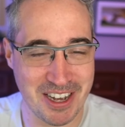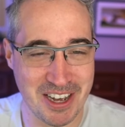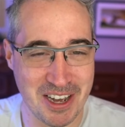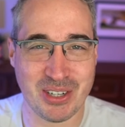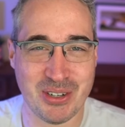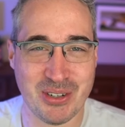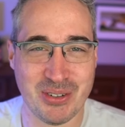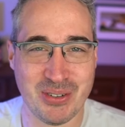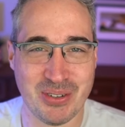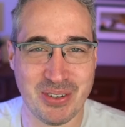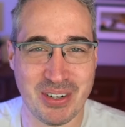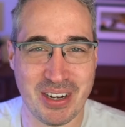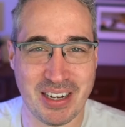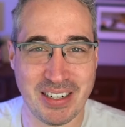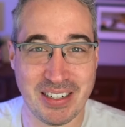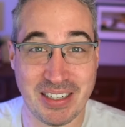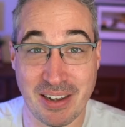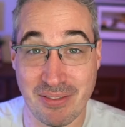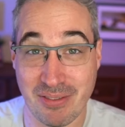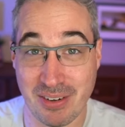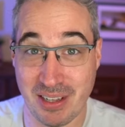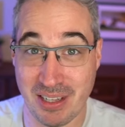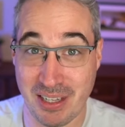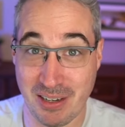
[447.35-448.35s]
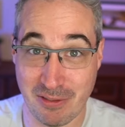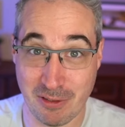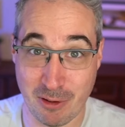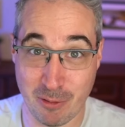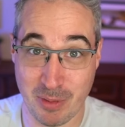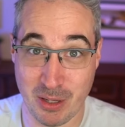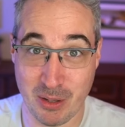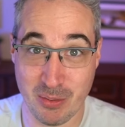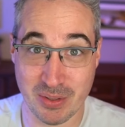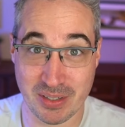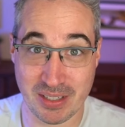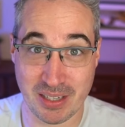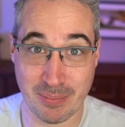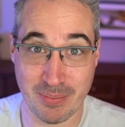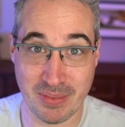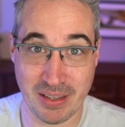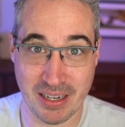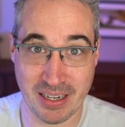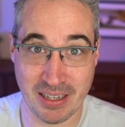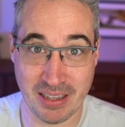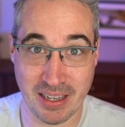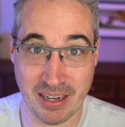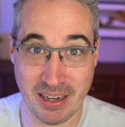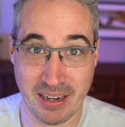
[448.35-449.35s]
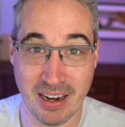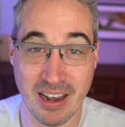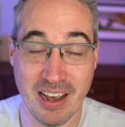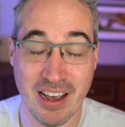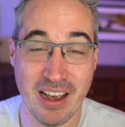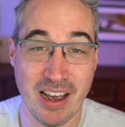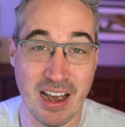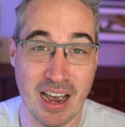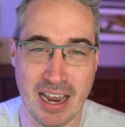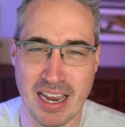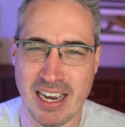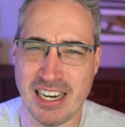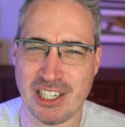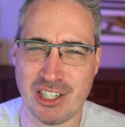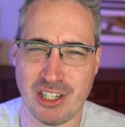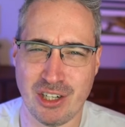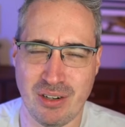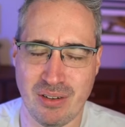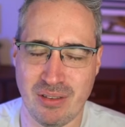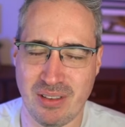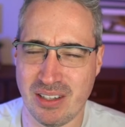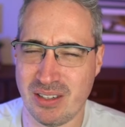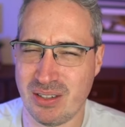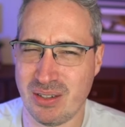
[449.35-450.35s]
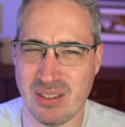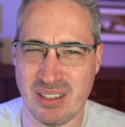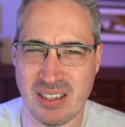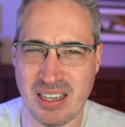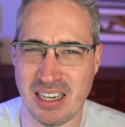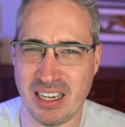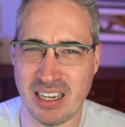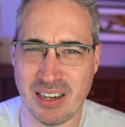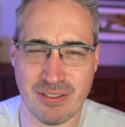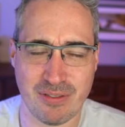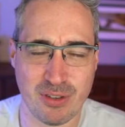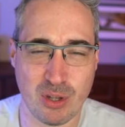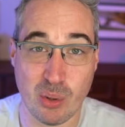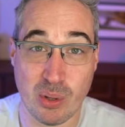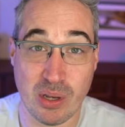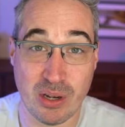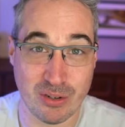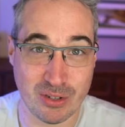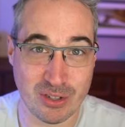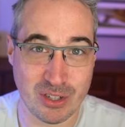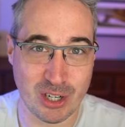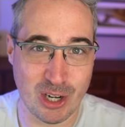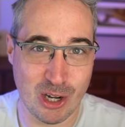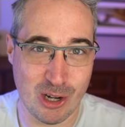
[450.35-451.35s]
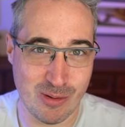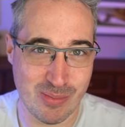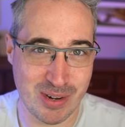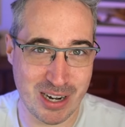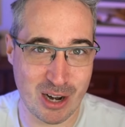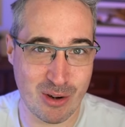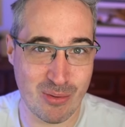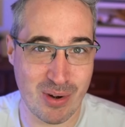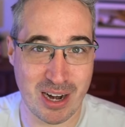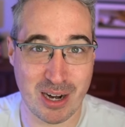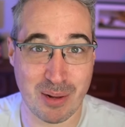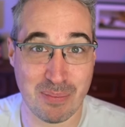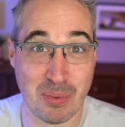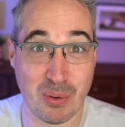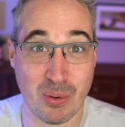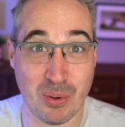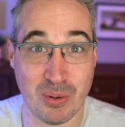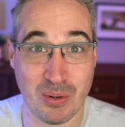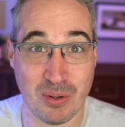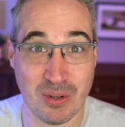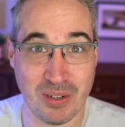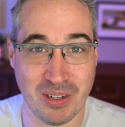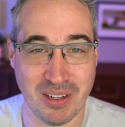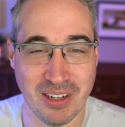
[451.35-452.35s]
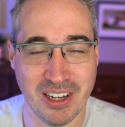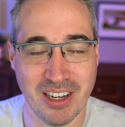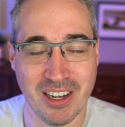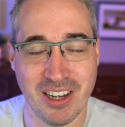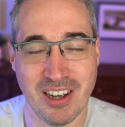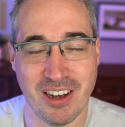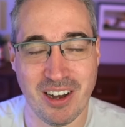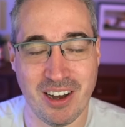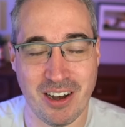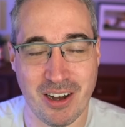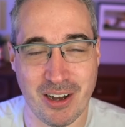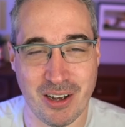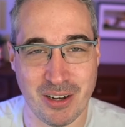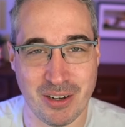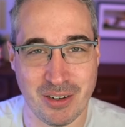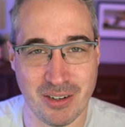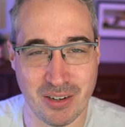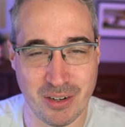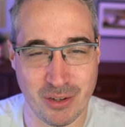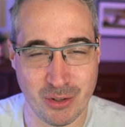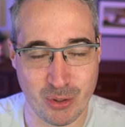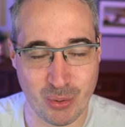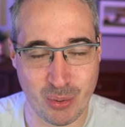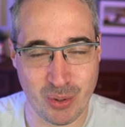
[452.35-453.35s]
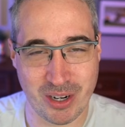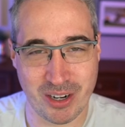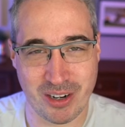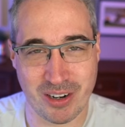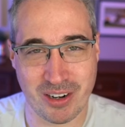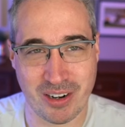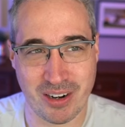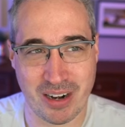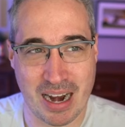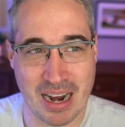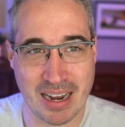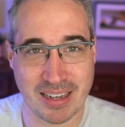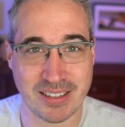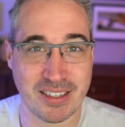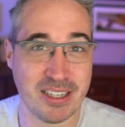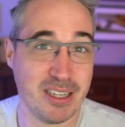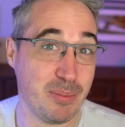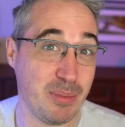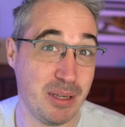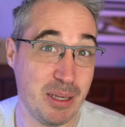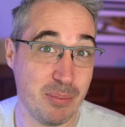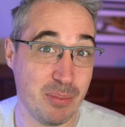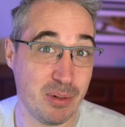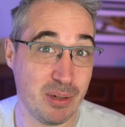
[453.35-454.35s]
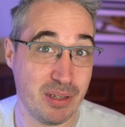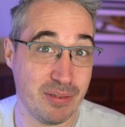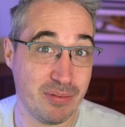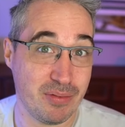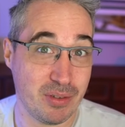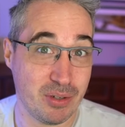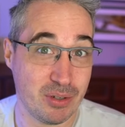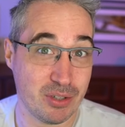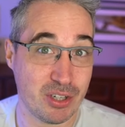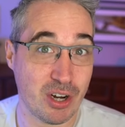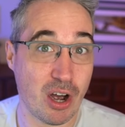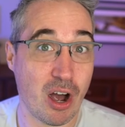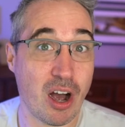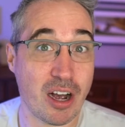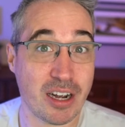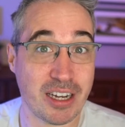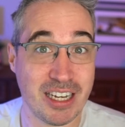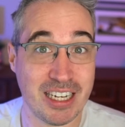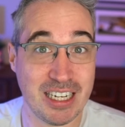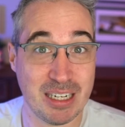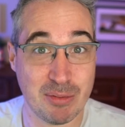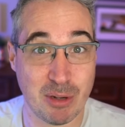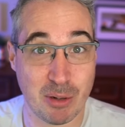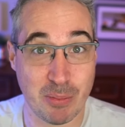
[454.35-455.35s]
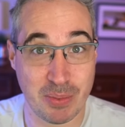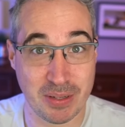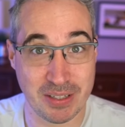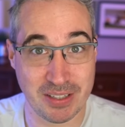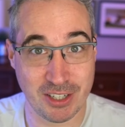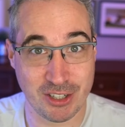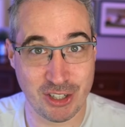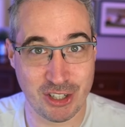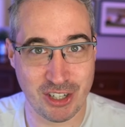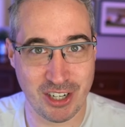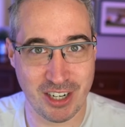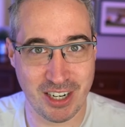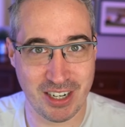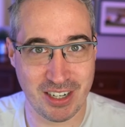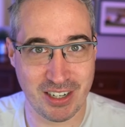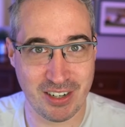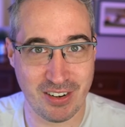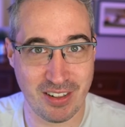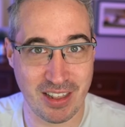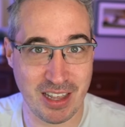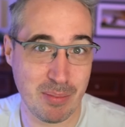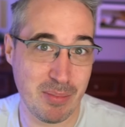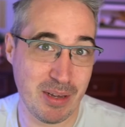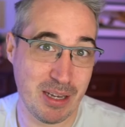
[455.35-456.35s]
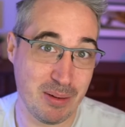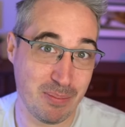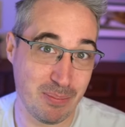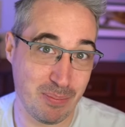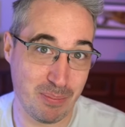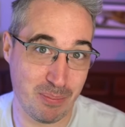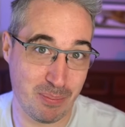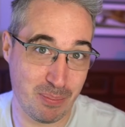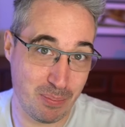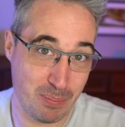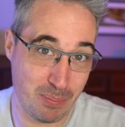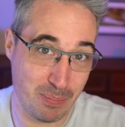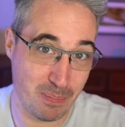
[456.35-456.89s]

So uh, definitely for me was something. And then I actually, this was like a few years ago, but I ran a poll on Twitter asking people if they're talking about positioning, do they mean